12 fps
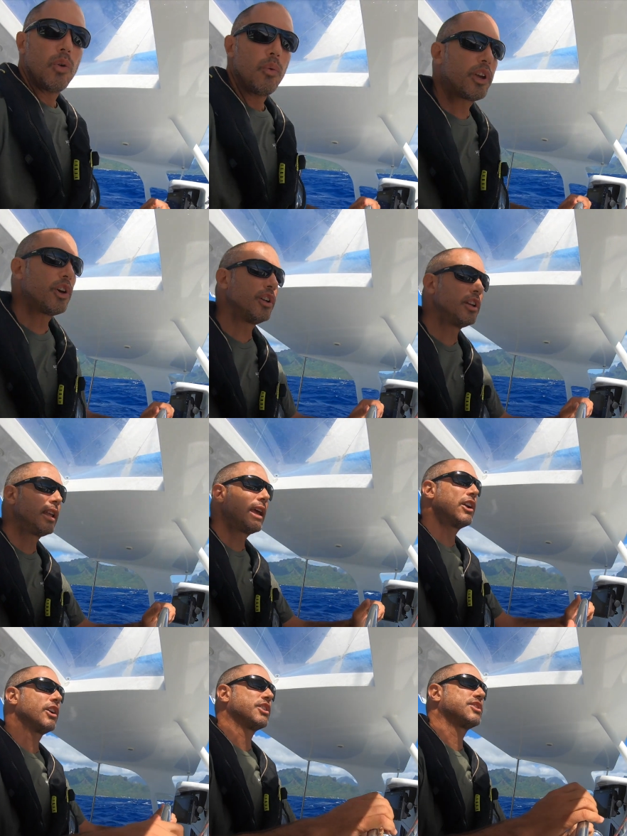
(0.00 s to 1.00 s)
We couldn't
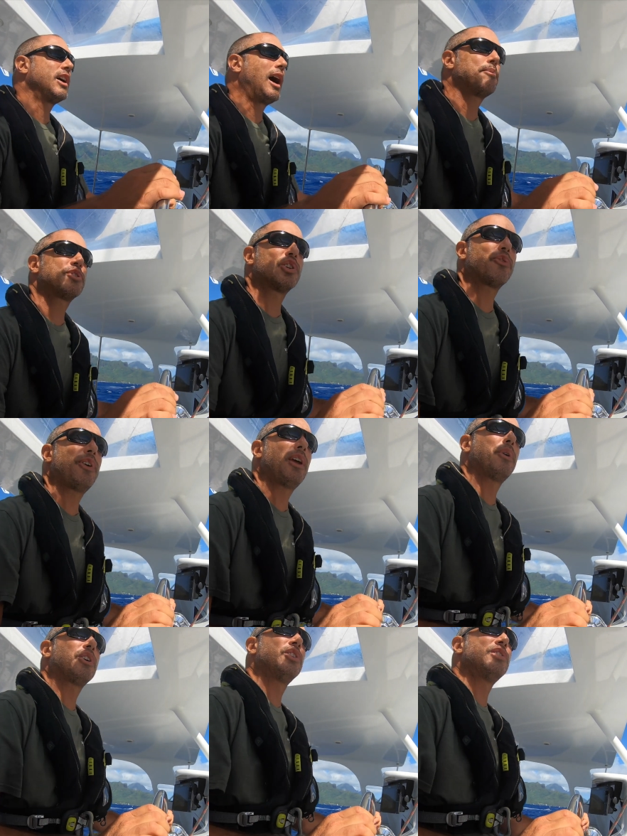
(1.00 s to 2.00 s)
get her to stop
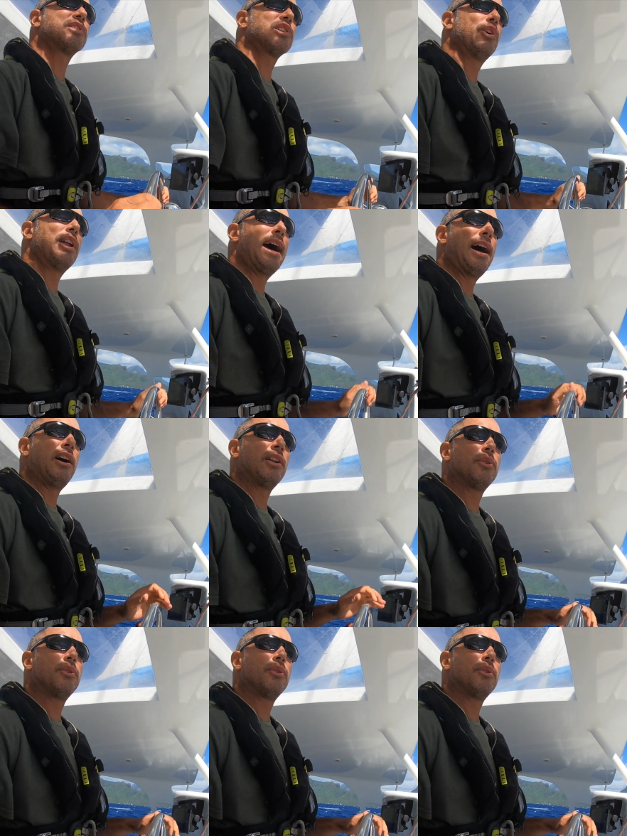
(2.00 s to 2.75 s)
surfing. We couldn't slow down.